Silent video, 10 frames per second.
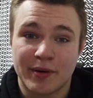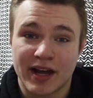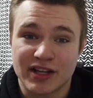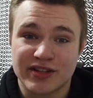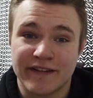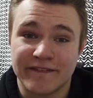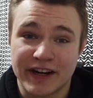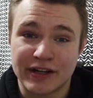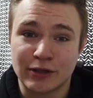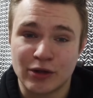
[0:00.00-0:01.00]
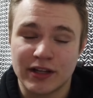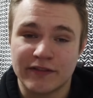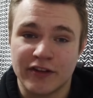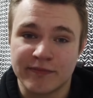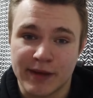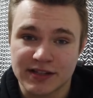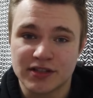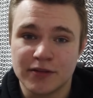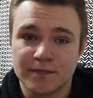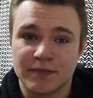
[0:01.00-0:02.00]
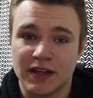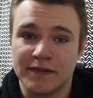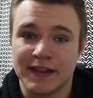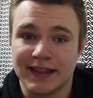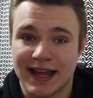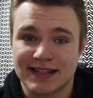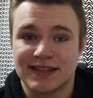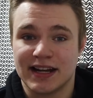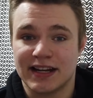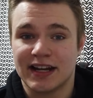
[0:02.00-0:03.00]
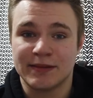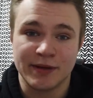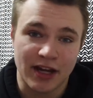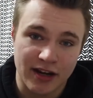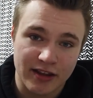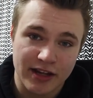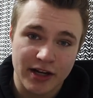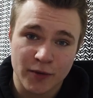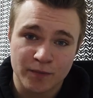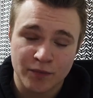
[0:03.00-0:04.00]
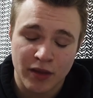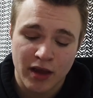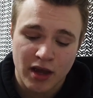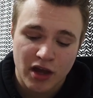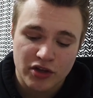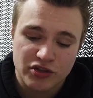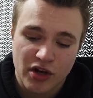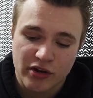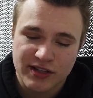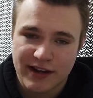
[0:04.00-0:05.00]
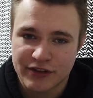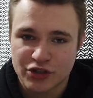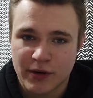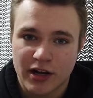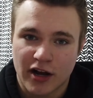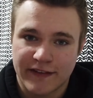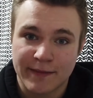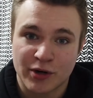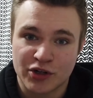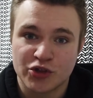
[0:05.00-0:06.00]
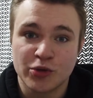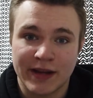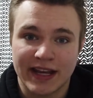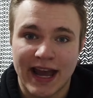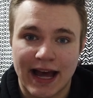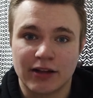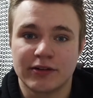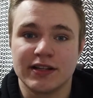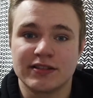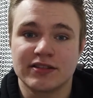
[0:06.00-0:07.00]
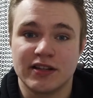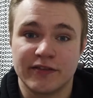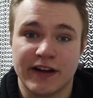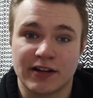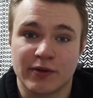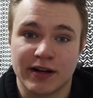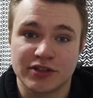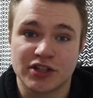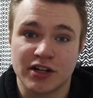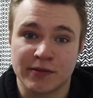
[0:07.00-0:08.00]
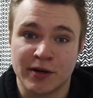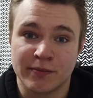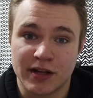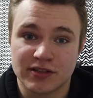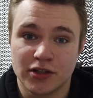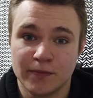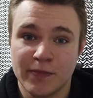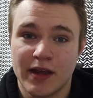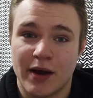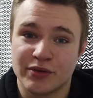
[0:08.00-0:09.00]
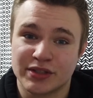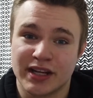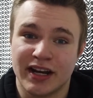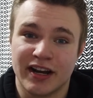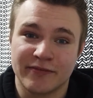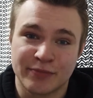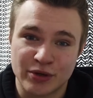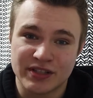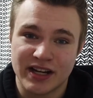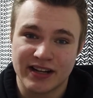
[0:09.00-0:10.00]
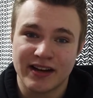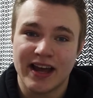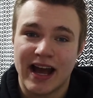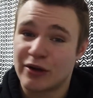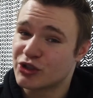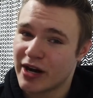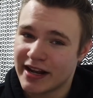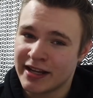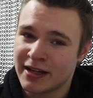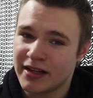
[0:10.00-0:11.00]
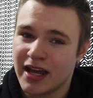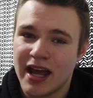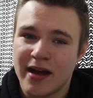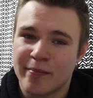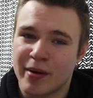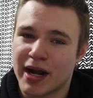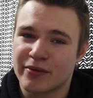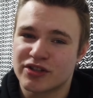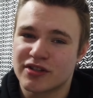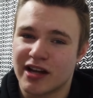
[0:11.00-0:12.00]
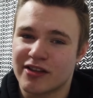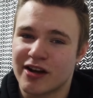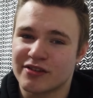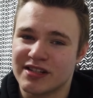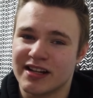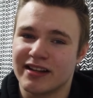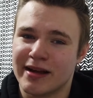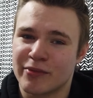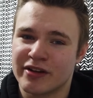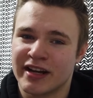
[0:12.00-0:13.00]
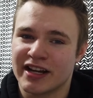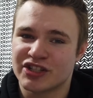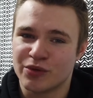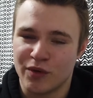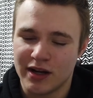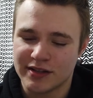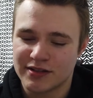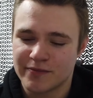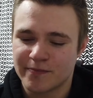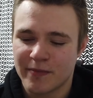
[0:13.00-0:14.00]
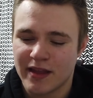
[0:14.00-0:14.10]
but I also had a very low level of muscle, even less than I did at the beginning of the year. So it was kind of the trade-off. I burned too many calories to the fact where I was starting to burn muscle. I wasn't getting enough protein in. I was tracking it, but I thought I was eating a lot more than I actually was.